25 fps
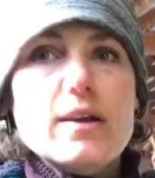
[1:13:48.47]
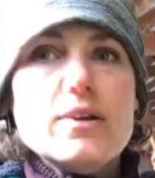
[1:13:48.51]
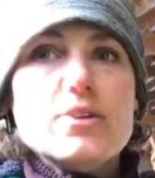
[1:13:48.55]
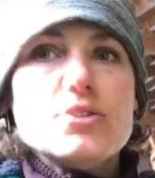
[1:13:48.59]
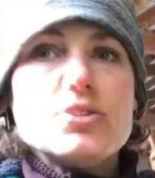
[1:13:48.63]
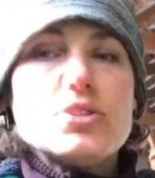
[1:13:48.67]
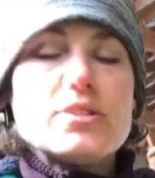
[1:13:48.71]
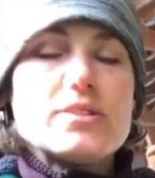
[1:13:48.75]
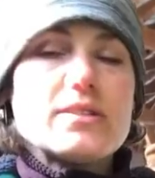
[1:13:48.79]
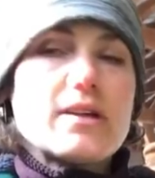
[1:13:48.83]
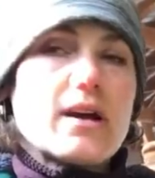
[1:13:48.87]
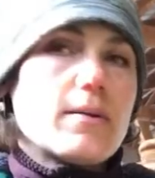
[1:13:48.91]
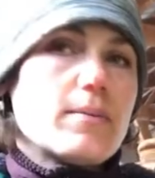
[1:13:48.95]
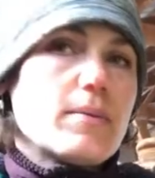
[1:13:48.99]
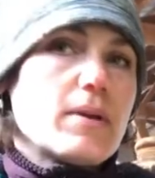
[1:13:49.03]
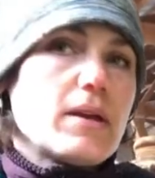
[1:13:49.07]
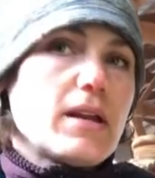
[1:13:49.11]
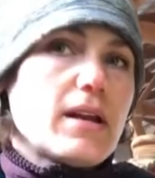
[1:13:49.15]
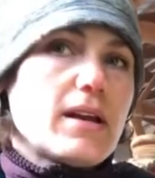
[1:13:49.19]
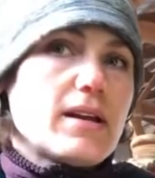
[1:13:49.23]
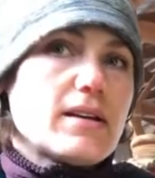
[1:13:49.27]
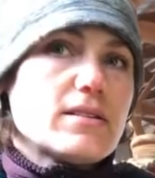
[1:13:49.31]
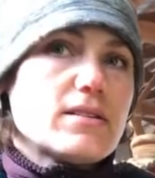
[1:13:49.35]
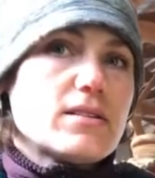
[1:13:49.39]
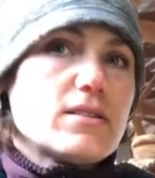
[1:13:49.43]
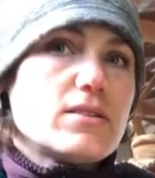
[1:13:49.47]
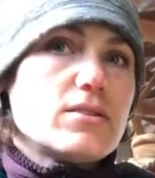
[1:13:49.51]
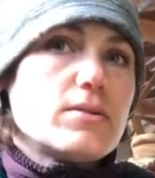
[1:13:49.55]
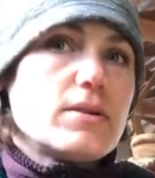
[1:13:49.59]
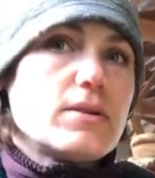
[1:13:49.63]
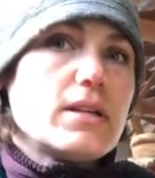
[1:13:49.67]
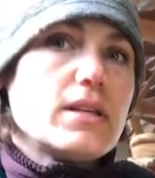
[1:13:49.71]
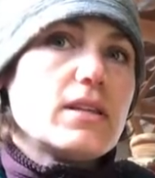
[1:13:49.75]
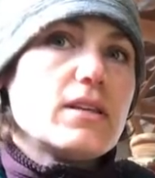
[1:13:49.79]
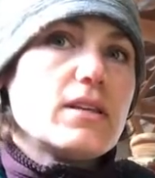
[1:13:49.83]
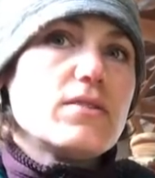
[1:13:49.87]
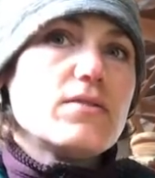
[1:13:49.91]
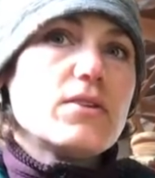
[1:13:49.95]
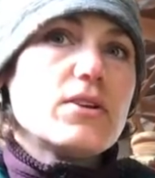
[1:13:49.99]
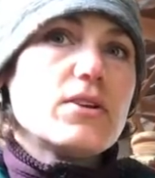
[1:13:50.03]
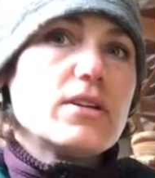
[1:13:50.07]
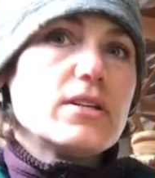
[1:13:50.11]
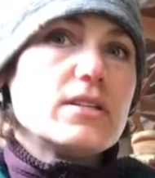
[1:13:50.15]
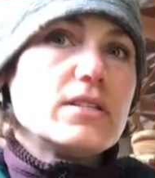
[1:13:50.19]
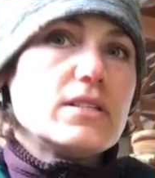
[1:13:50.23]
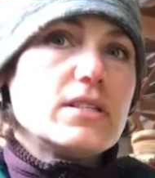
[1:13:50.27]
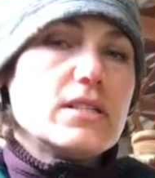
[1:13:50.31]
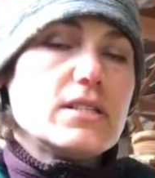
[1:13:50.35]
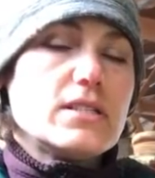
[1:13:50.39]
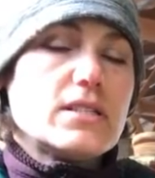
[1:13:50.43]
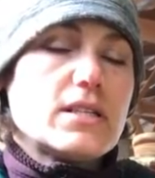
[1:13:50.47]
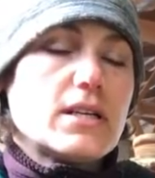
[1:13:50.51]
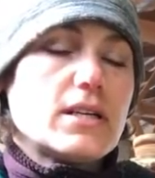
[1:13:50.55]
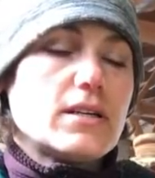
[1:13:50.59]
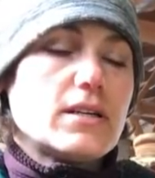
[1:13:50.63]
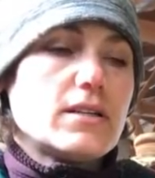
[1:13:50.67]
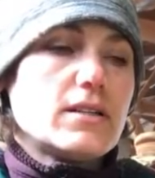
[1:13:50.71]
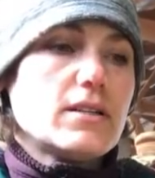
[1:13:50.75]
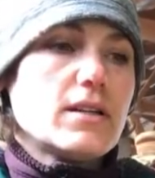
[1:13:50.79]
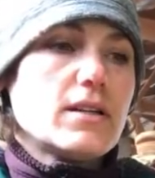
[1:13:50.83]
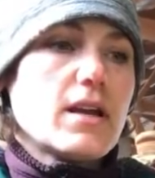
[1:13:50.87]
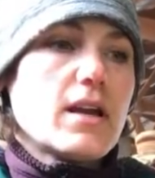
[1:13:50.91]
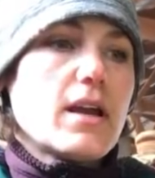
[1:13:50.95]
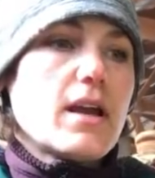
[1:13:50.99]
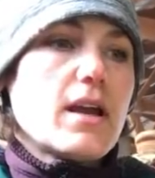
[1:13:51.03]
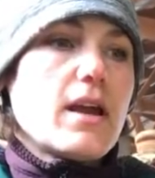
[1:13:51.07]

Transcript: She's not being asked to do anything very detailed.